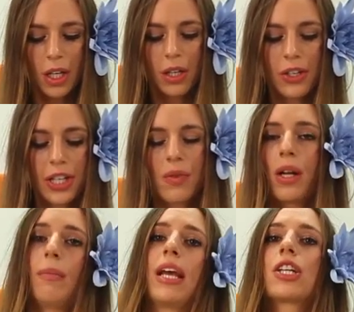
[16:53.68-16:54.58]
You just
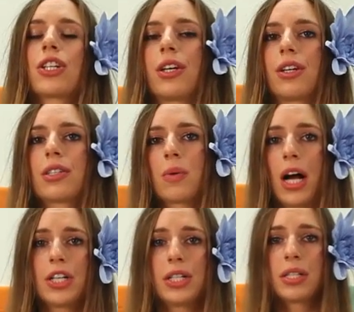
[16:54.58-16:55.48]
want to make sure your
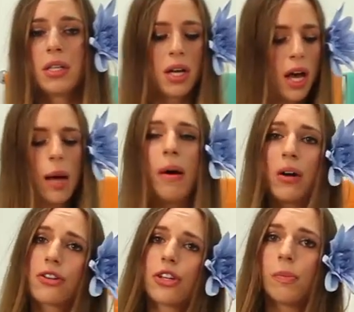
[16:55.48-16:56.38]
squash is
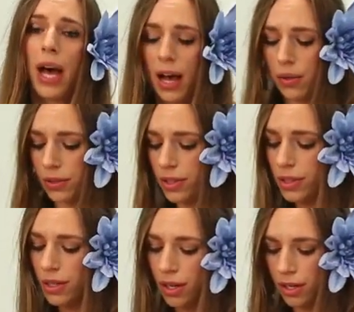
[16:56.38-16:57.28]
about two
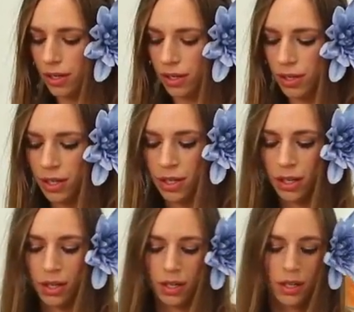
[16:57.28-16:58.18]
pounds
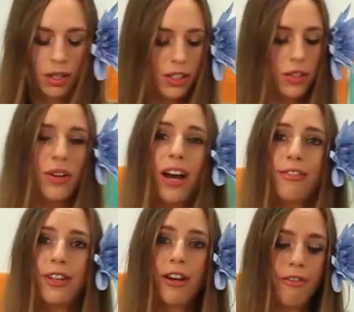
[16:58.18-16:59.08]
so you
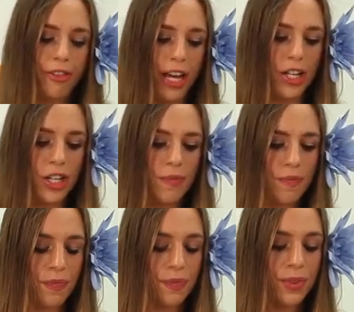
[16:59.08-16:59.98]
have enough flesh.
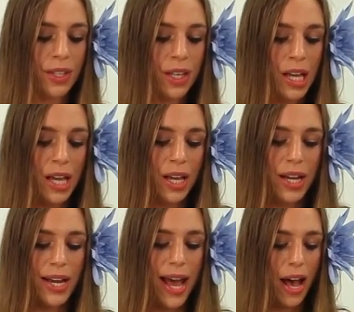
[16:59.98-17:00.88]

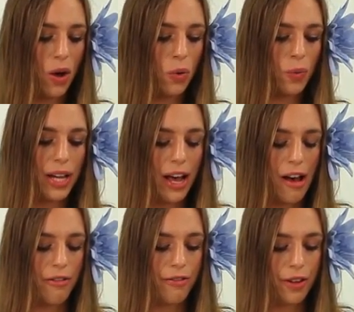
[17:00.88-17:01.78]
Now we
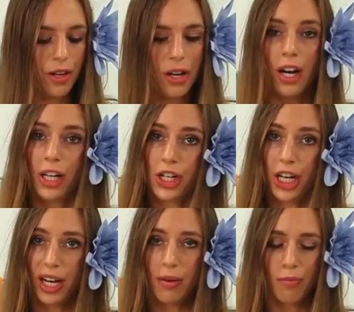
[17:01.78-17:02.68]
have our
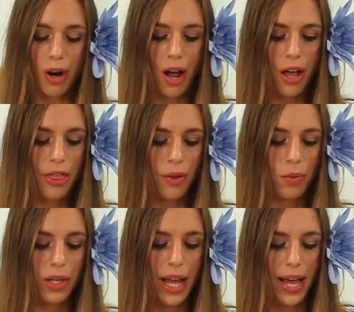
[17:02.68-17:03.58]
chicken broth
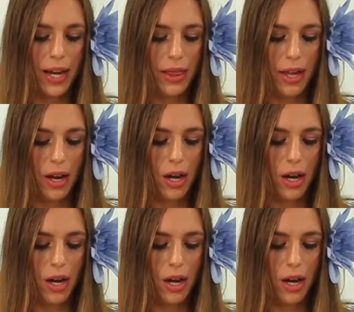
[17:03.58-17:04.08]
we'll add in there.